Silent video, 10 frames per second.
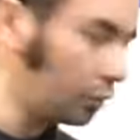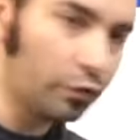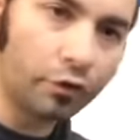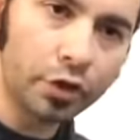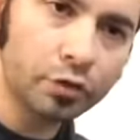
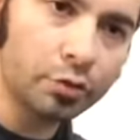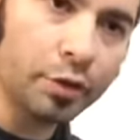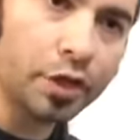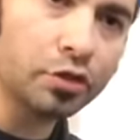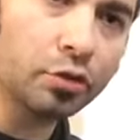first we'll
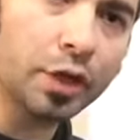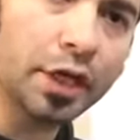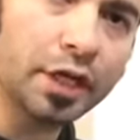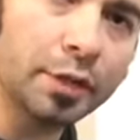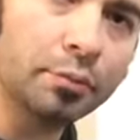make sure we
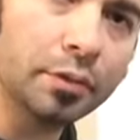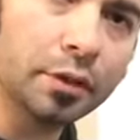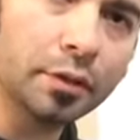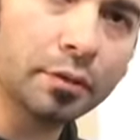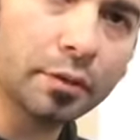clip
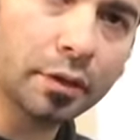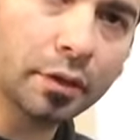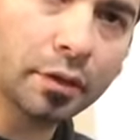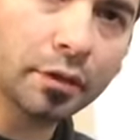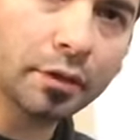
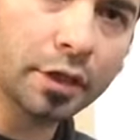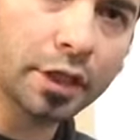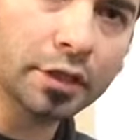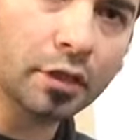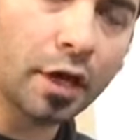
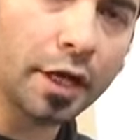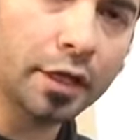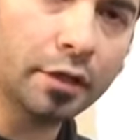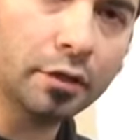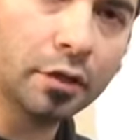this
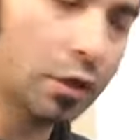line